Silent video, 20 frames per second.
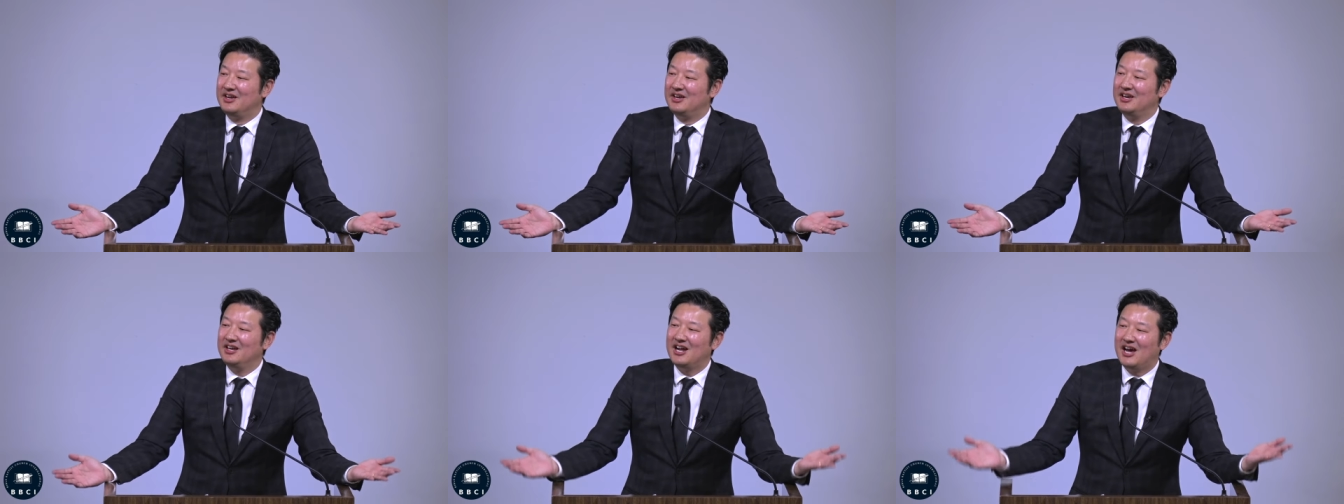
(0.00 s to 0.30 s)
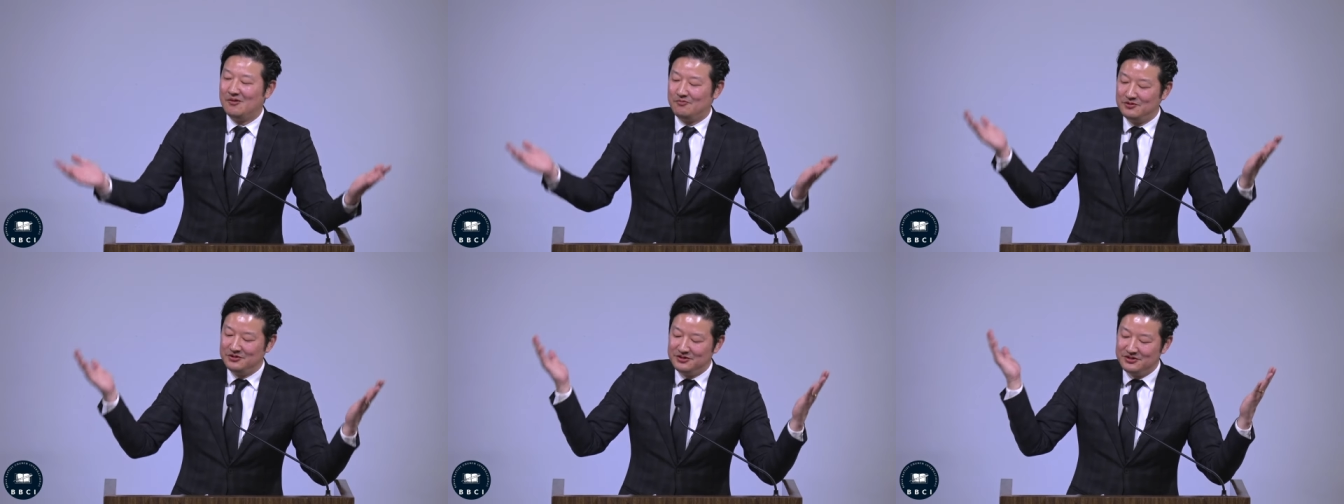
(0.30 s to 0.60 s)
It
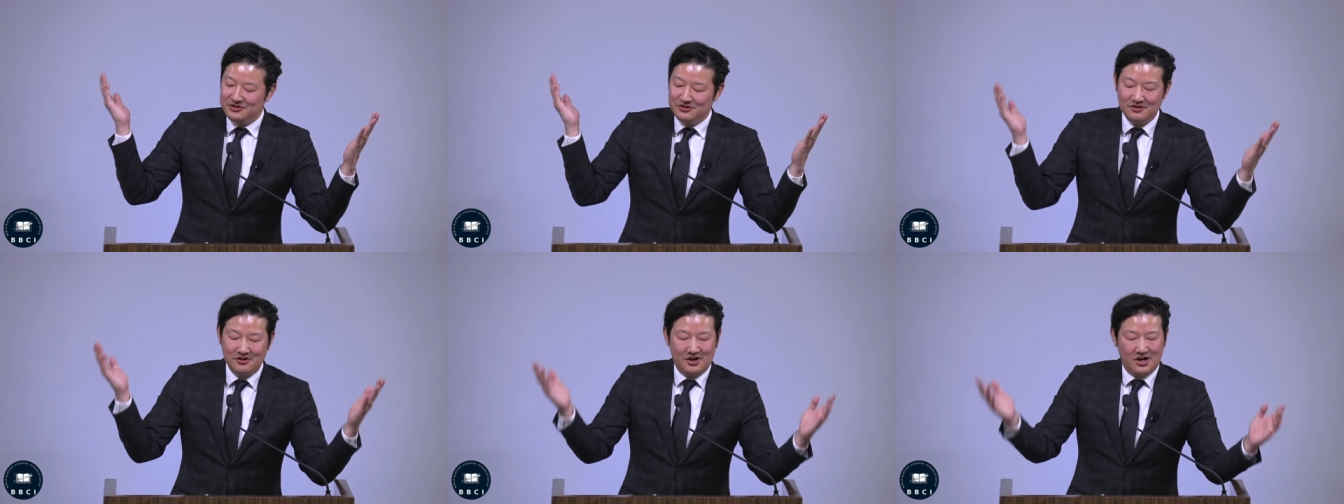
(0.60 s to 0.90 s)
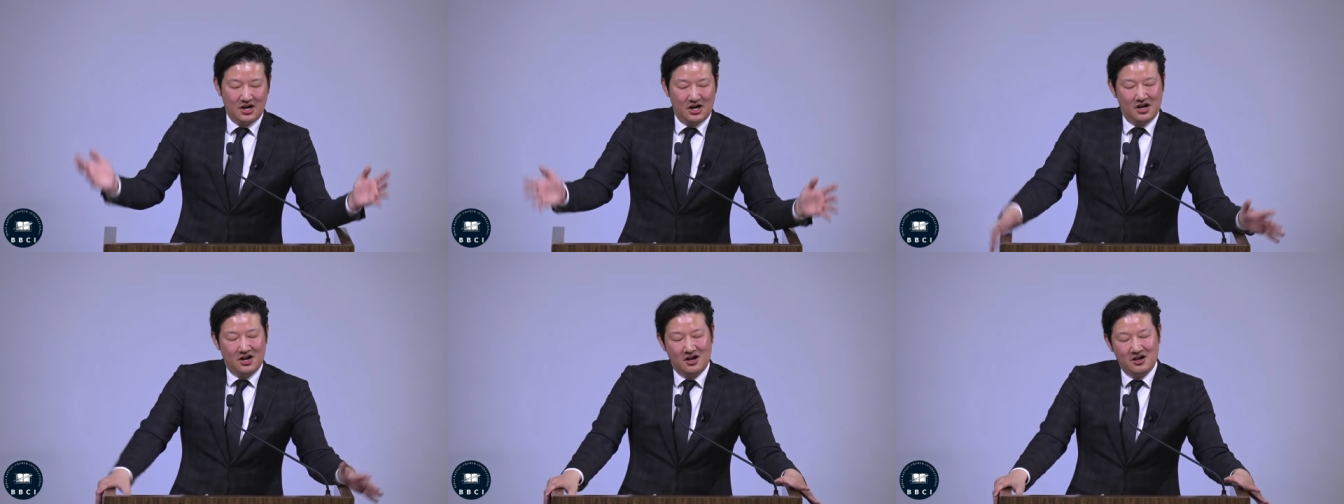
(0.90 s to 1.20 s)
happens to you
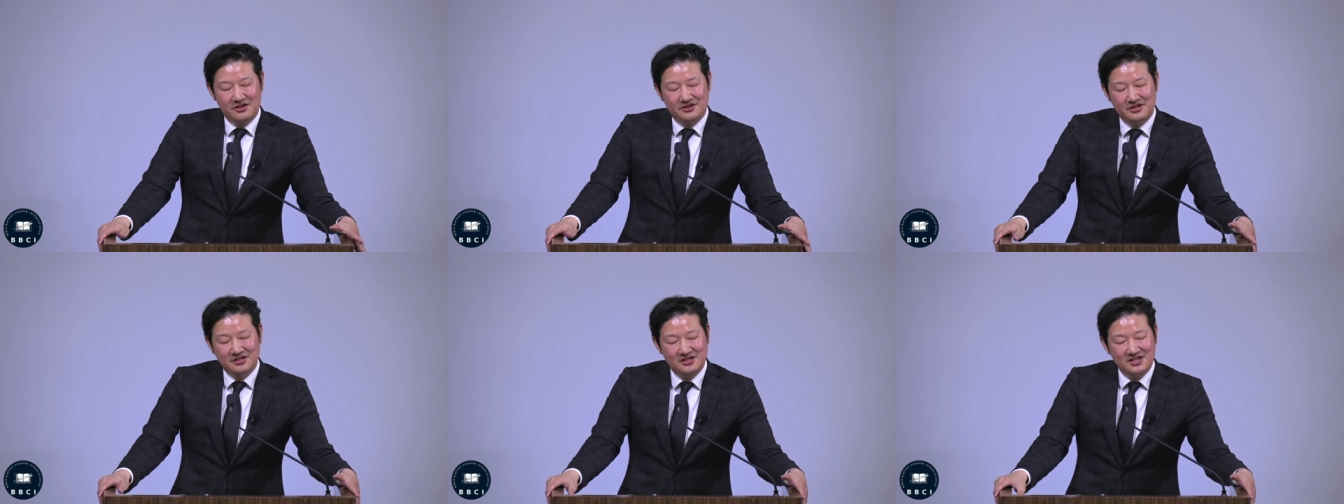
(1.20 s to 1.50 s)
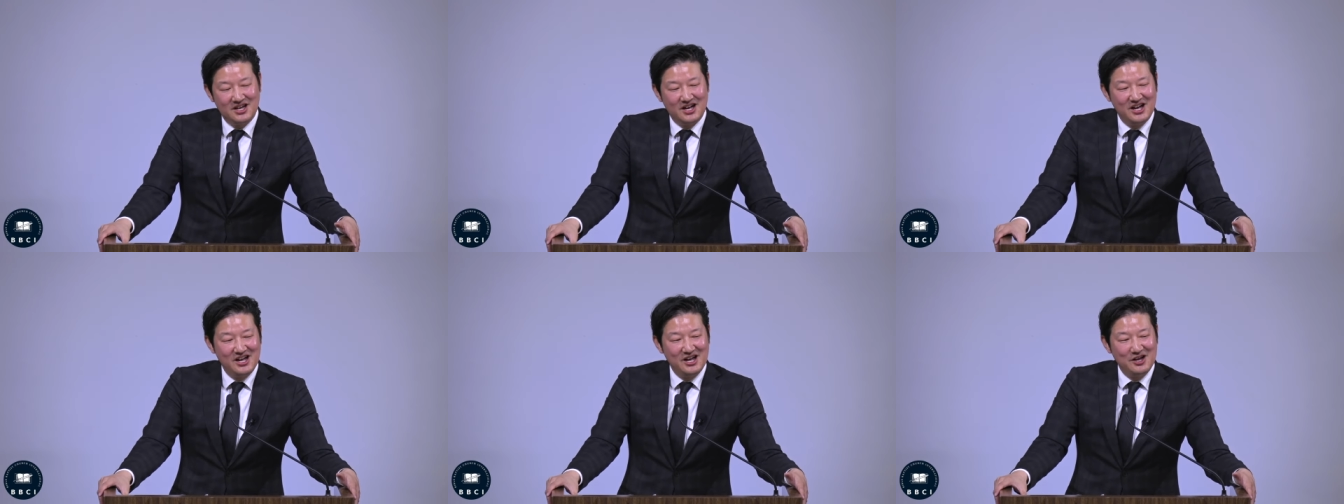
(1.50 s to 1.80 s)
all the
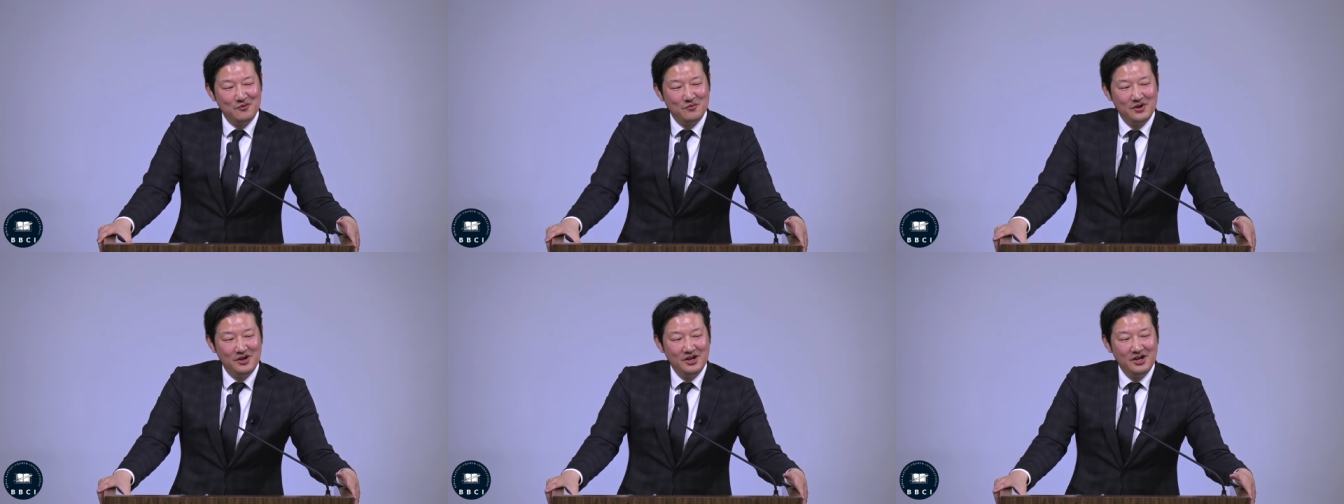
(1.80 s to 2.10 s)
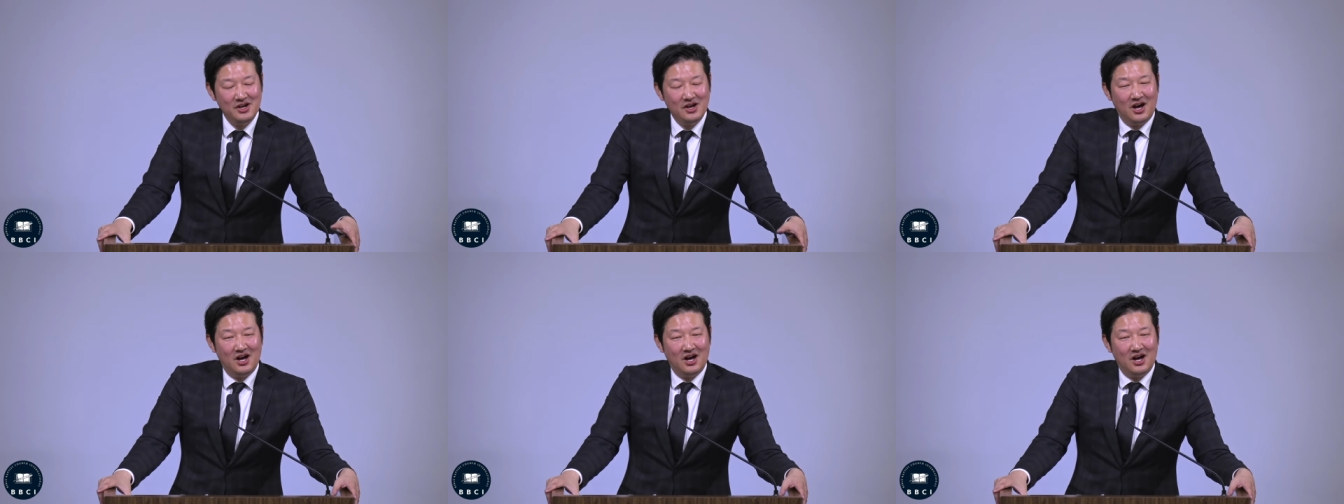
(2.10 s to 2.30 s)
time. Yes.